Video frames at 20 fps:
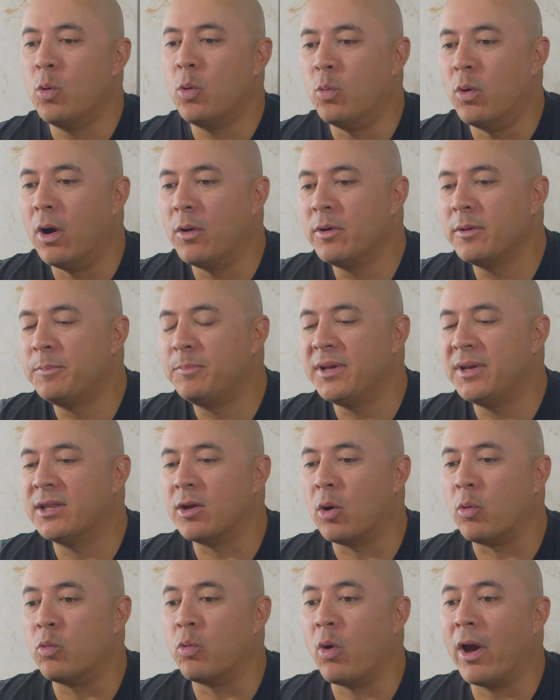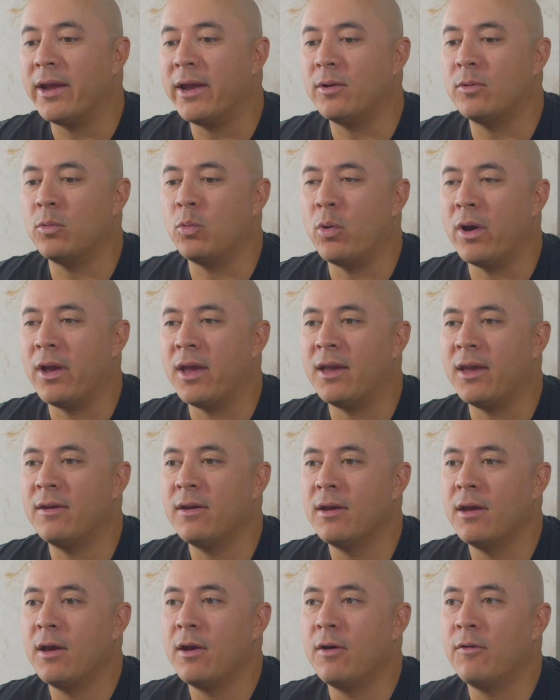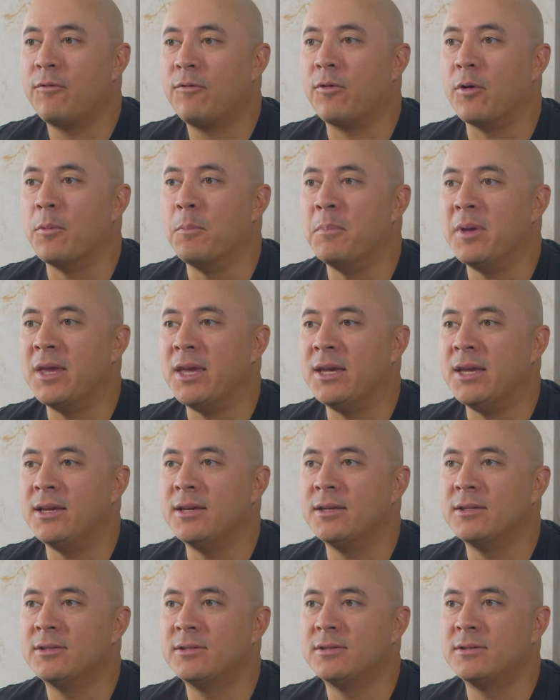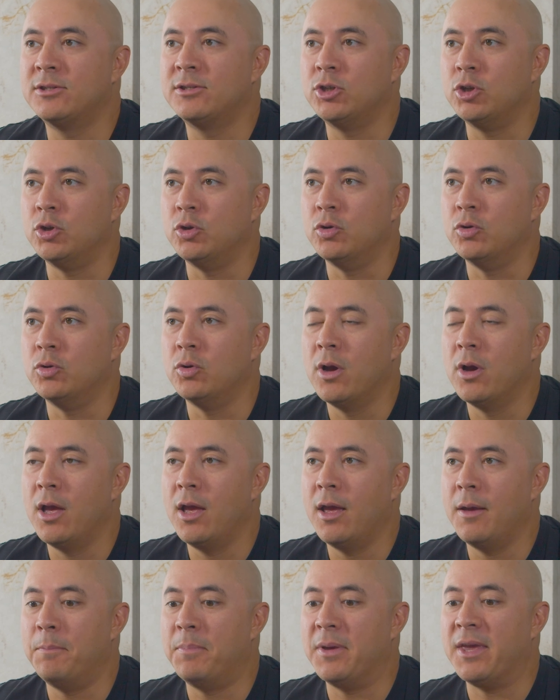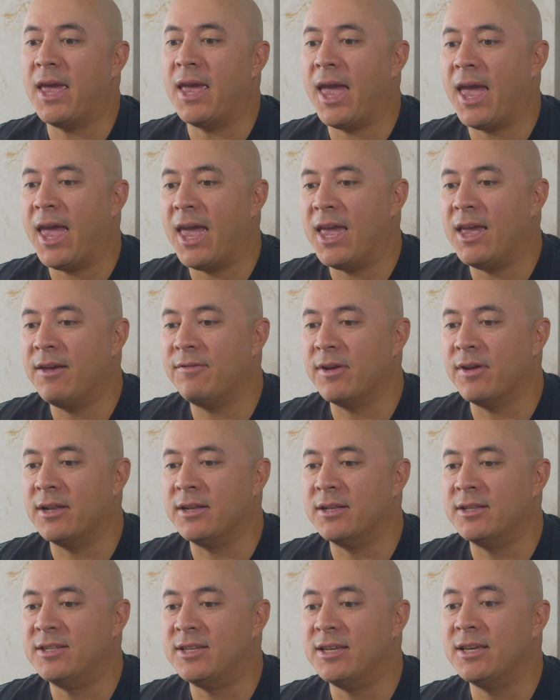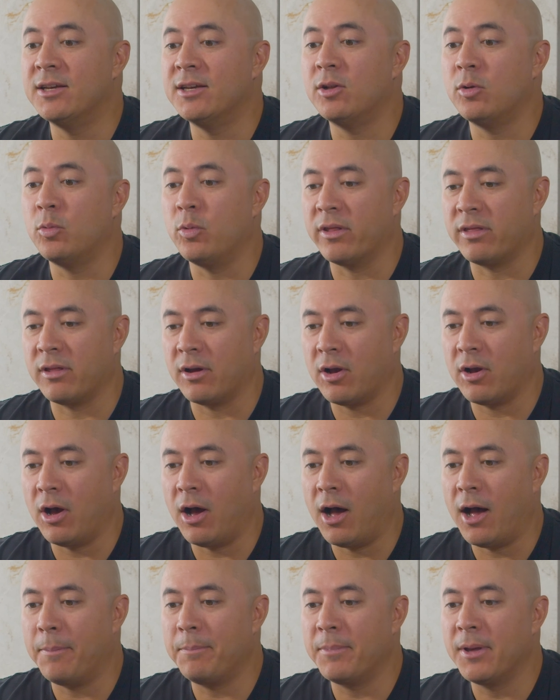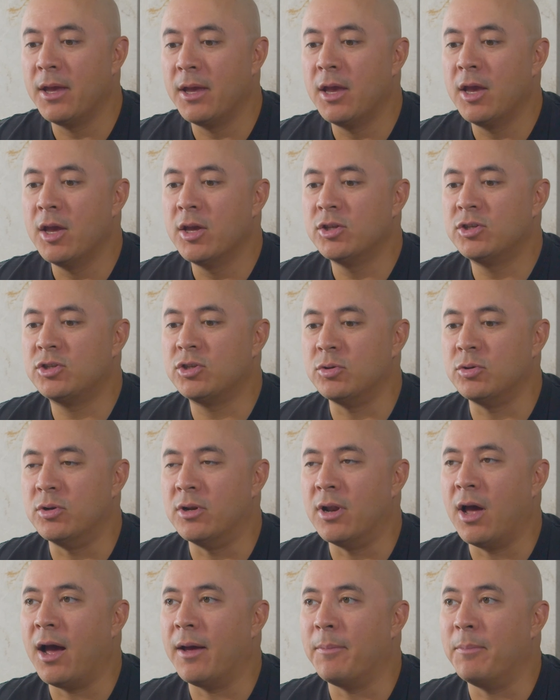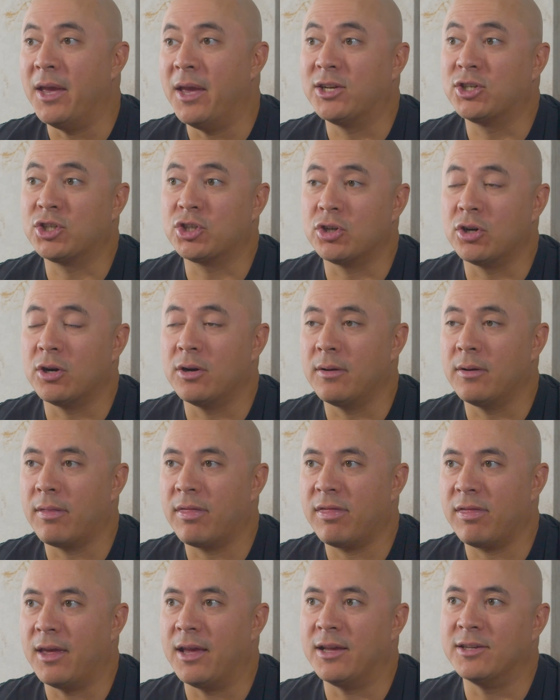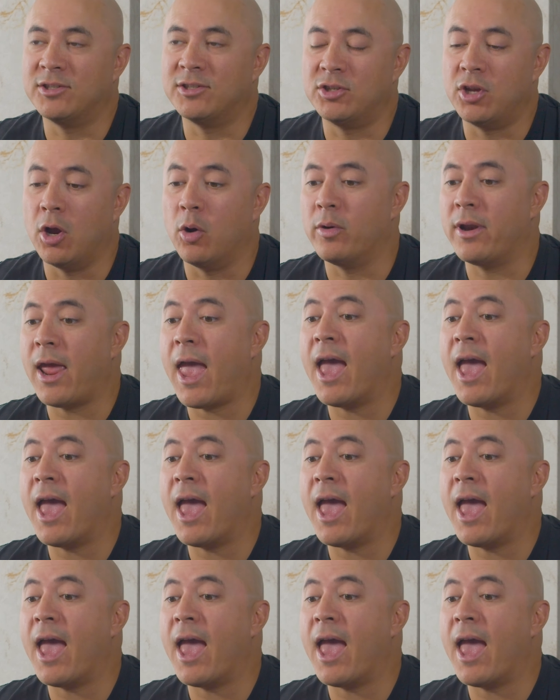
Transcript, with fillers: What would be the right way for me to behave and deal with a cop to not make sure things don't